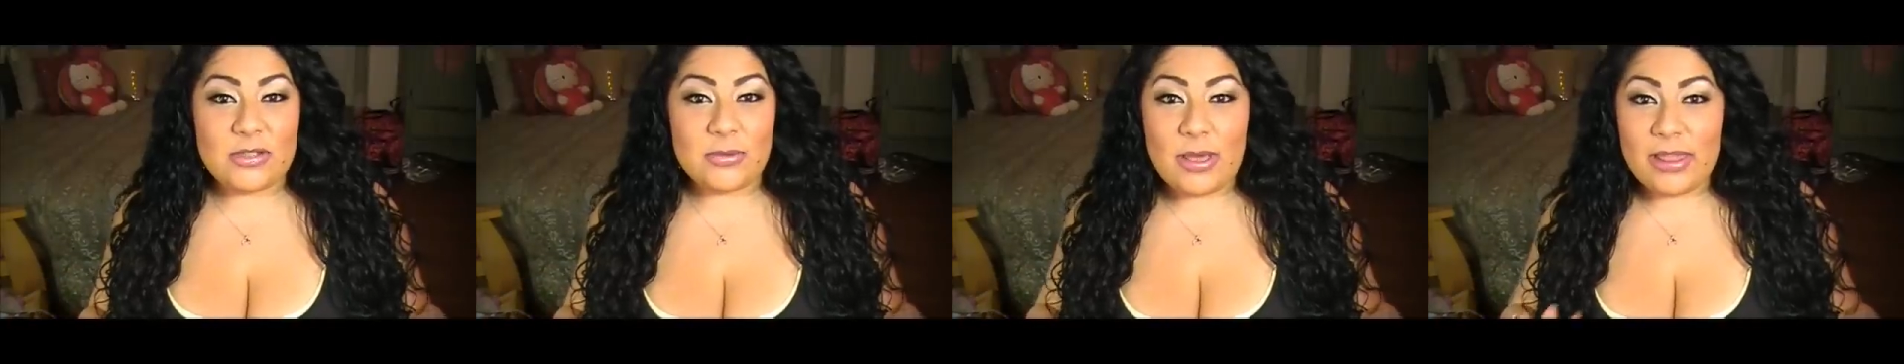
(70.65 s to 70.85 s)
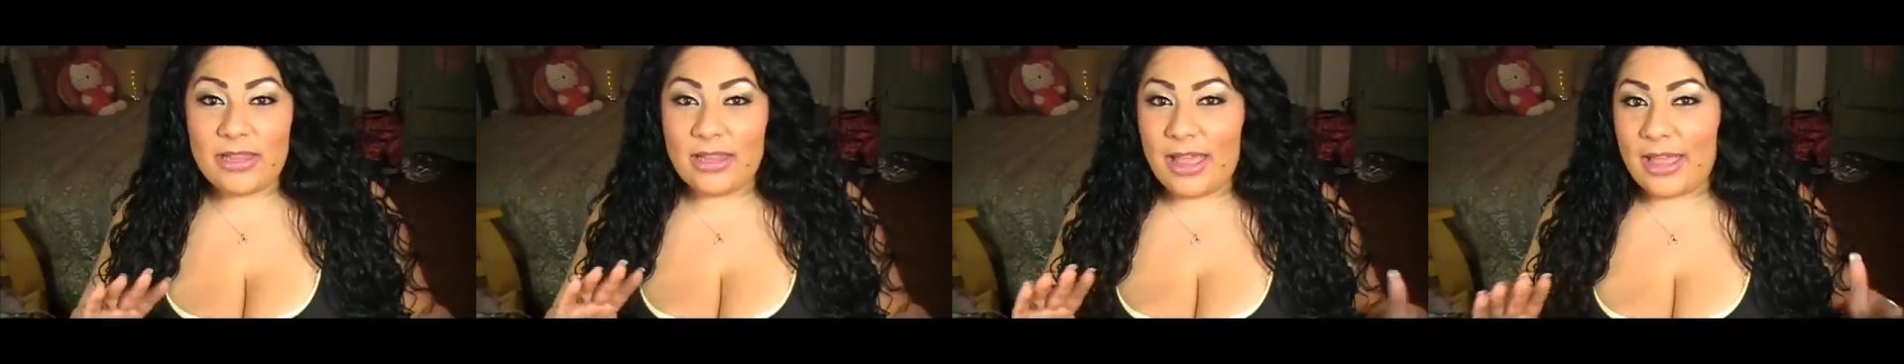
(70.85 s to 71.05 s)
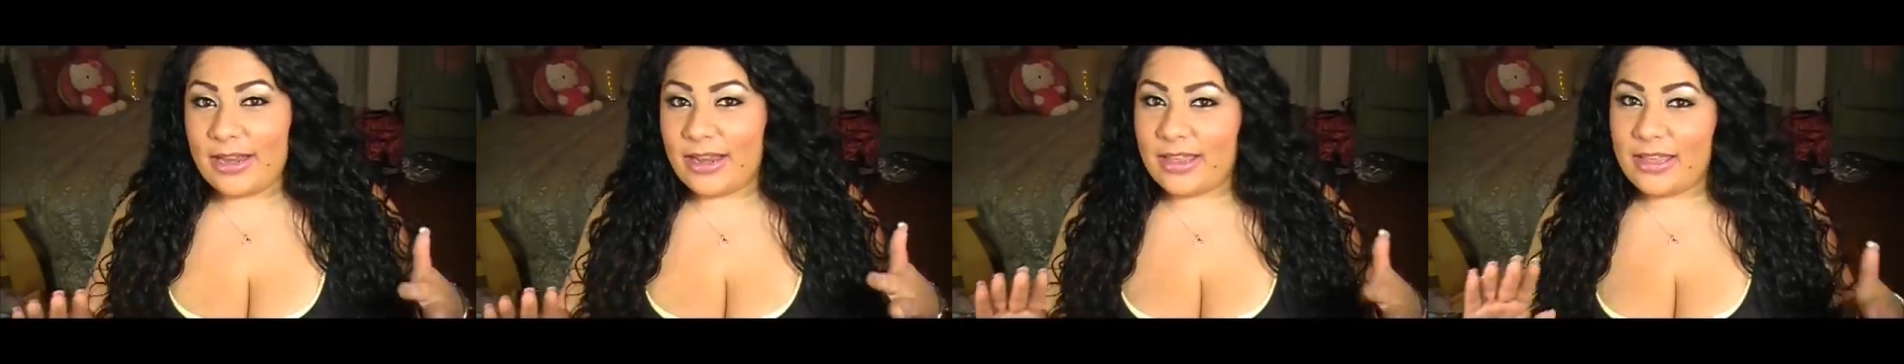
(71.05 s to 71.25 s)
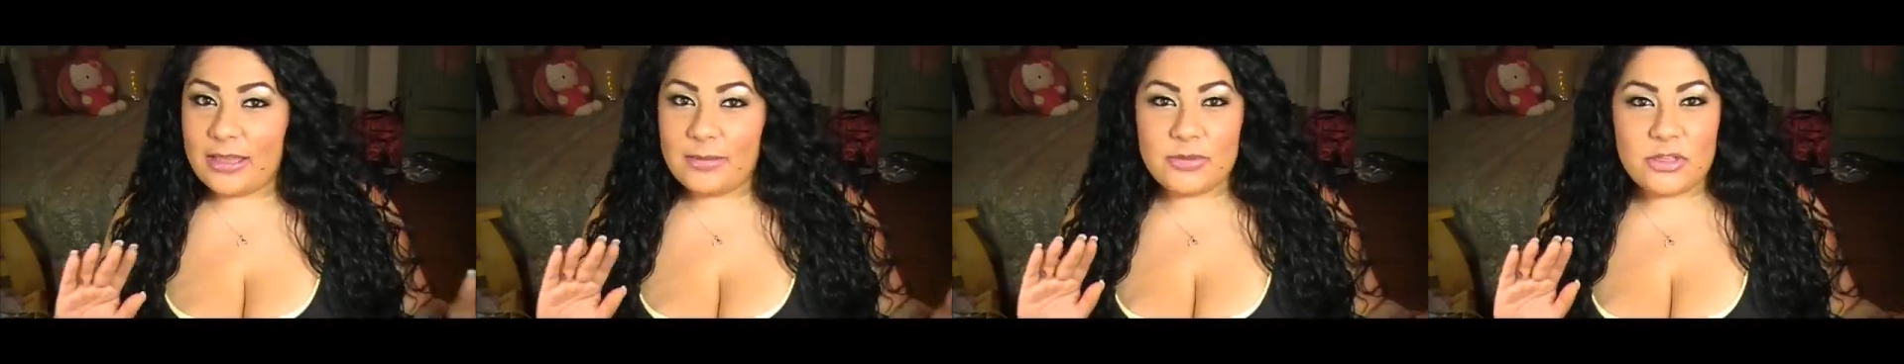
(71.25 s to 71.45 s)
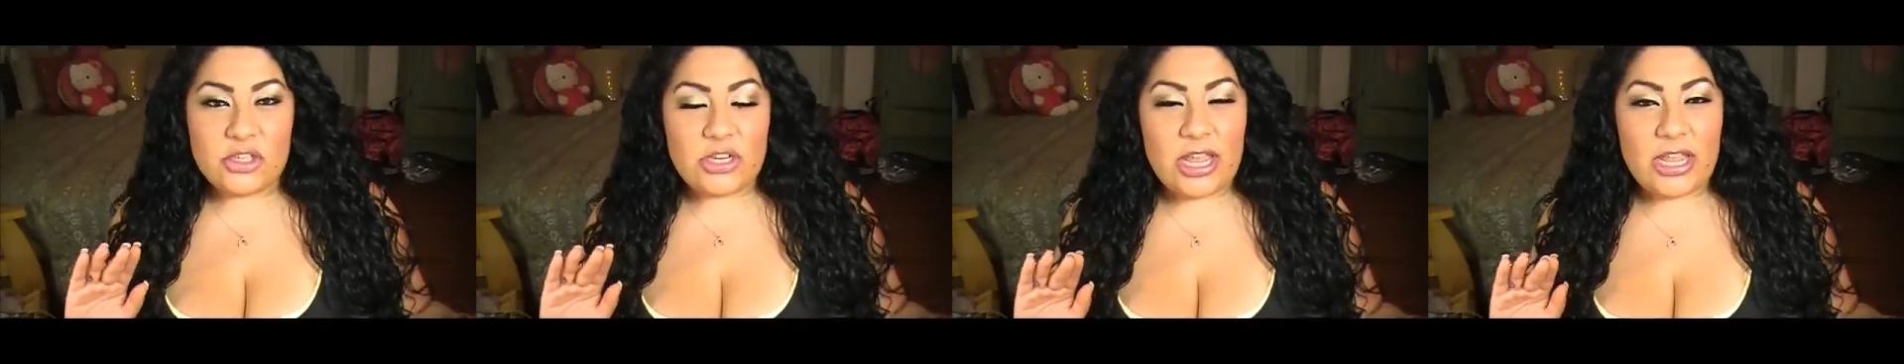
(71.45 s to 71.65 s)
why the lighting
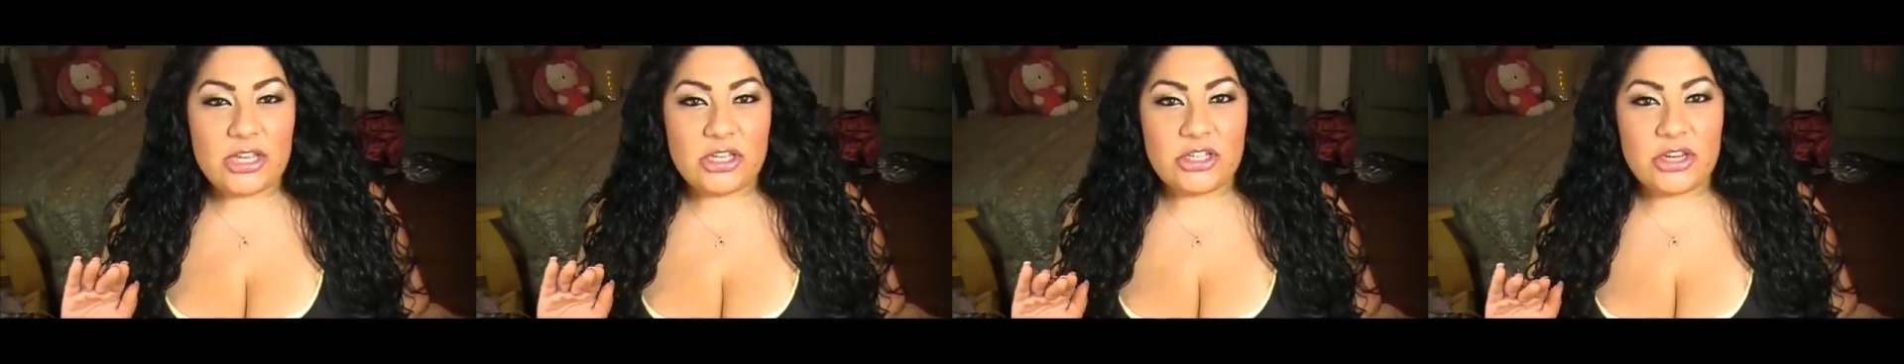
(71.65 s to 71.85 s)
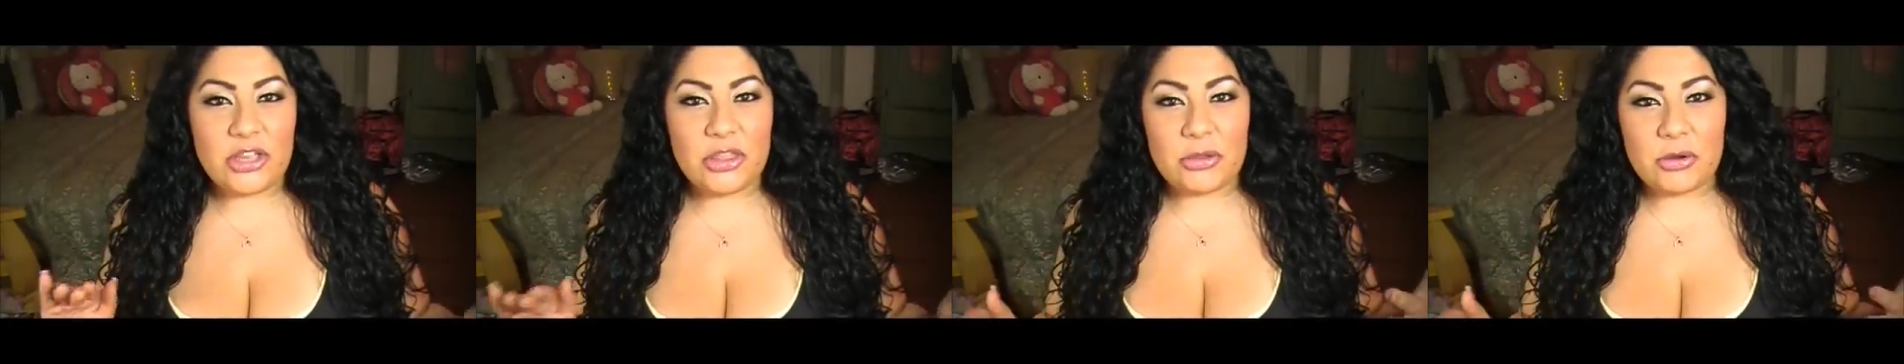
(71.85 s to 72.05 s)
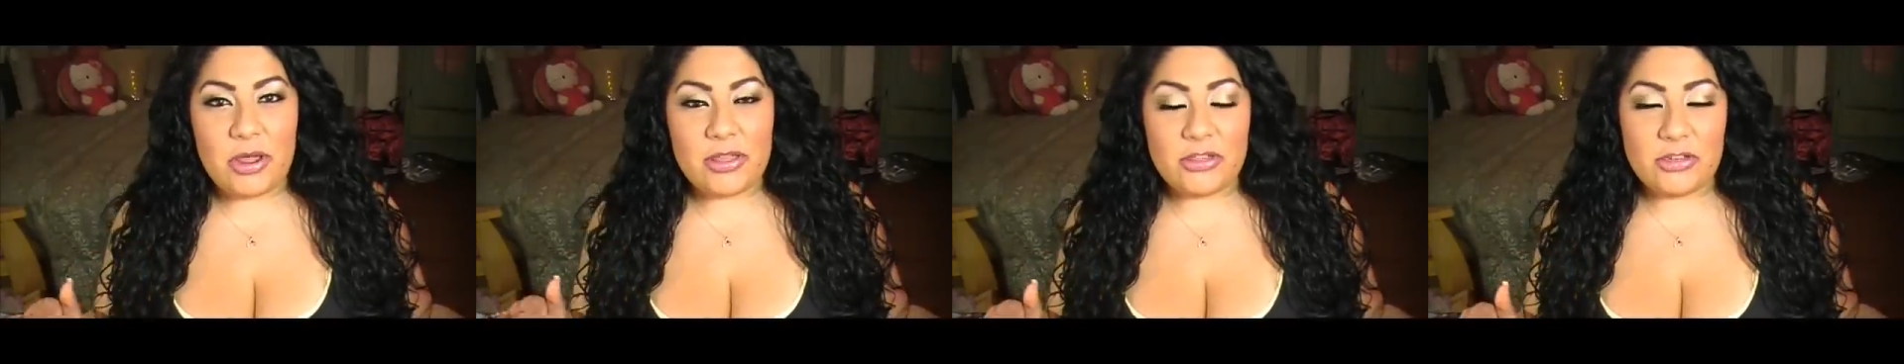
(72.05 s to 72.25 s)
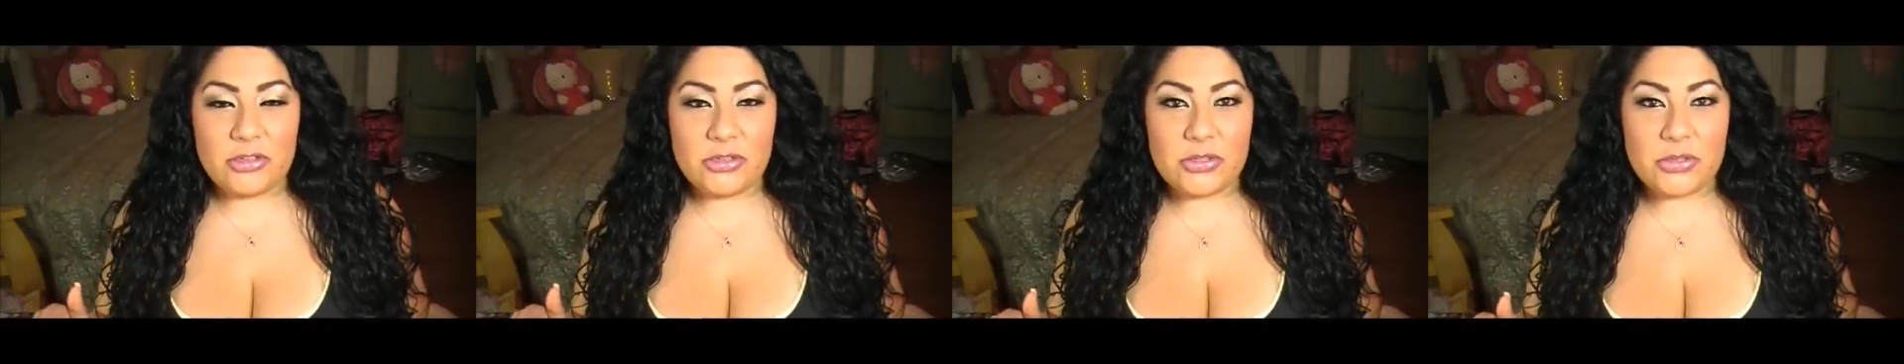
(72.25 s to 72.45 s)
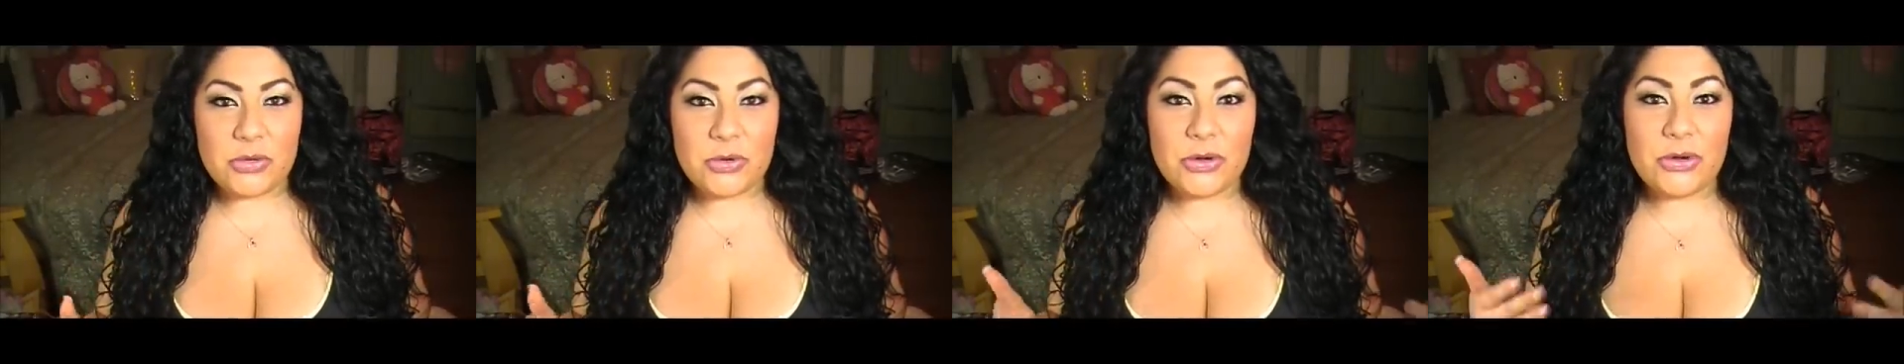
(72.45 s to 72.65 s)
keeps changing throughout the
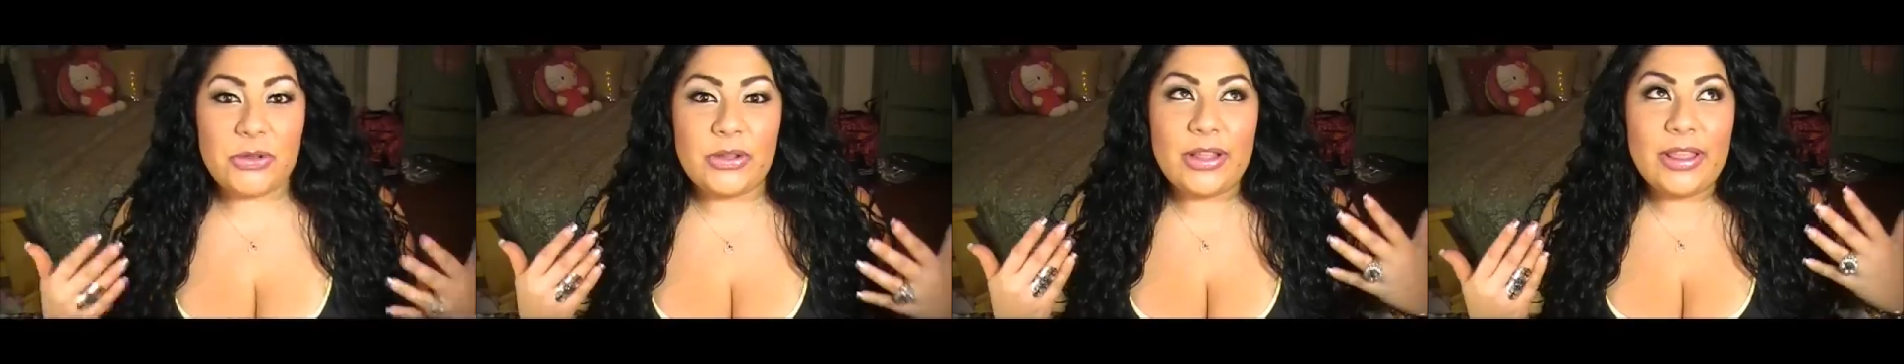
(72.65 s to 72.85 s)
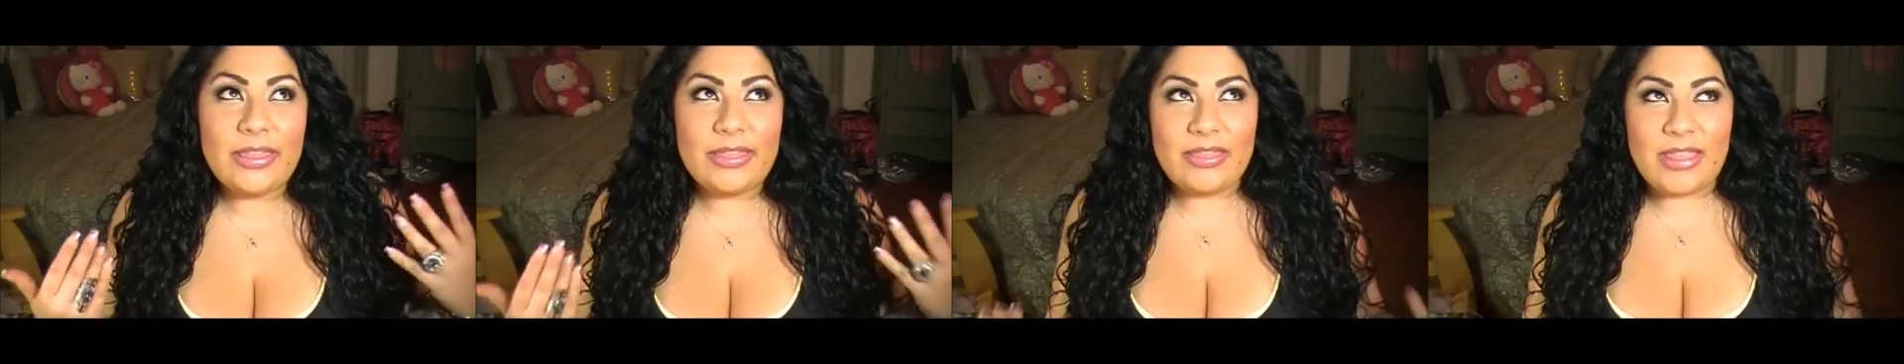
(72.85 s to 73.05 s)
tutorial.